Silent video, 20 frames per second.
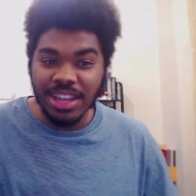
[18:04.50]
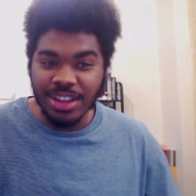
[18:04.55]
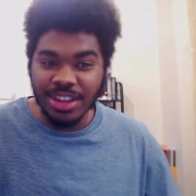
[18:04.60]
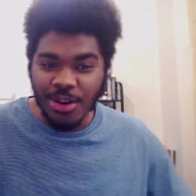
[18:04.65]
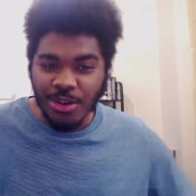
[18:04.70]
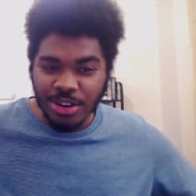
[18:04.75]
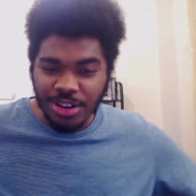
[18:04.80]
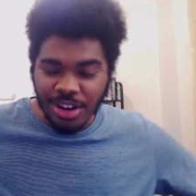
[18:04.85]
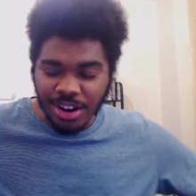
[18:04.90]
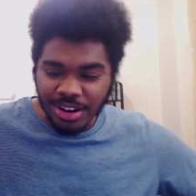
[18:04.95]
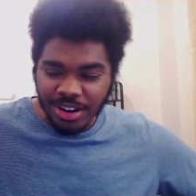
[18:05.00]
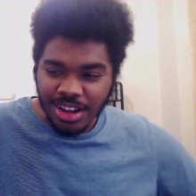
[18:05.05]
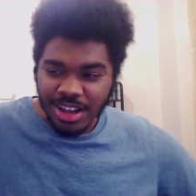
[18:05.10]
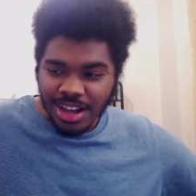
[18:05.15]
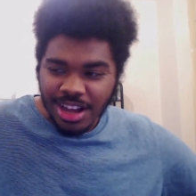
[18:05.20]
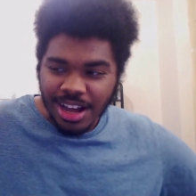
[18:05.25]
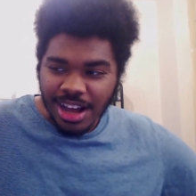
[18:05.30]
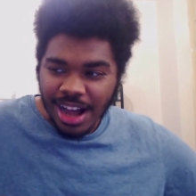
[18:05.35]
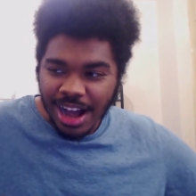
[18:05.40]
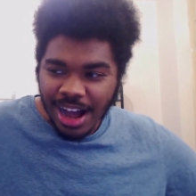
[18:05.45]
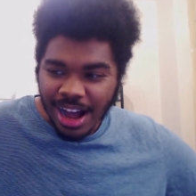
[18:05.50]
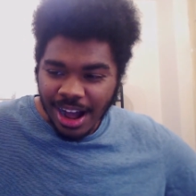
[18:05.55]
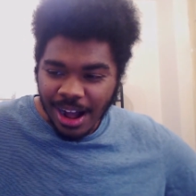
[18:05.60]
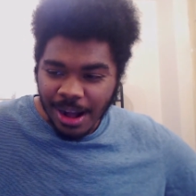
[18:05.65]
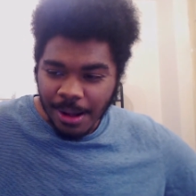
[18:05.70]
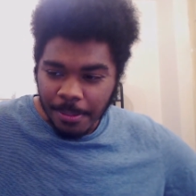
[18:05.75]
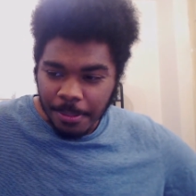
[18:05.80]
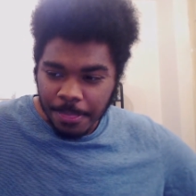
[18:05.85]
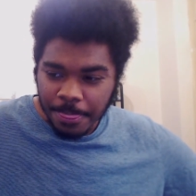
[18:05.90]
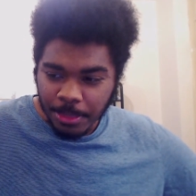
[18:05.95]
going on,
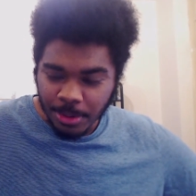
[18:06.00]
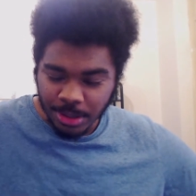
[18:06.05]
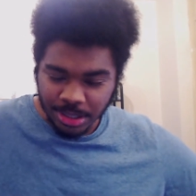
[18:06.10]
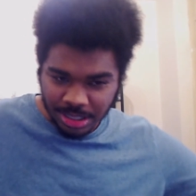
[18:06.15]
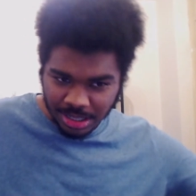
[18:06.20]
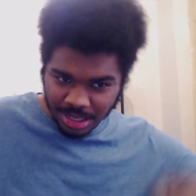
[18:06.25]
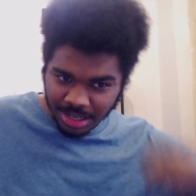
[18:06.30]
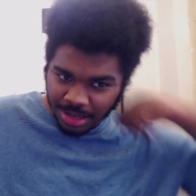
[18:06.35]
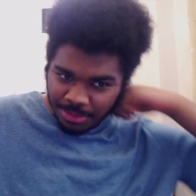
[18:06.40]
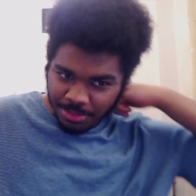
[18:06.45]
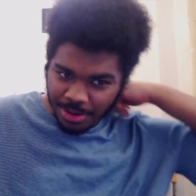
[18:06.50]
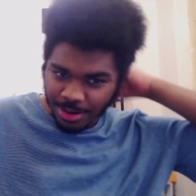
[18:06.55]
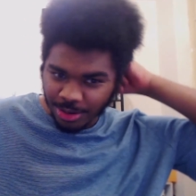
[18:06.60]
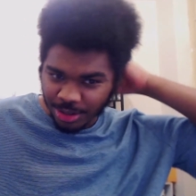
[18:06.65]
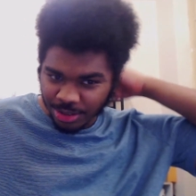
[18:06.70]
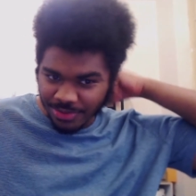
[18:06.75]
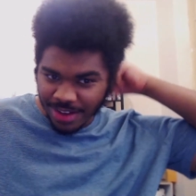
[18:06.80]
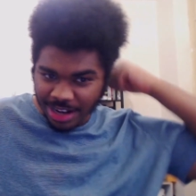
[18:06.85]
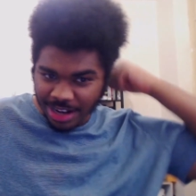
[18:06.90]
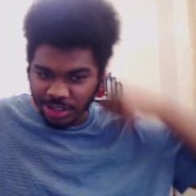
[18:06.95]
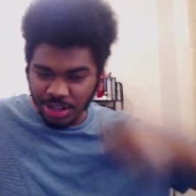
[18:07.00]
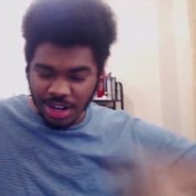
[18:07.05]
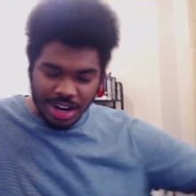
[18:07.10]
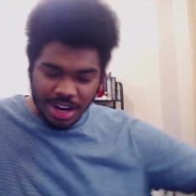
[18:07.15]
um, which probably just vanished.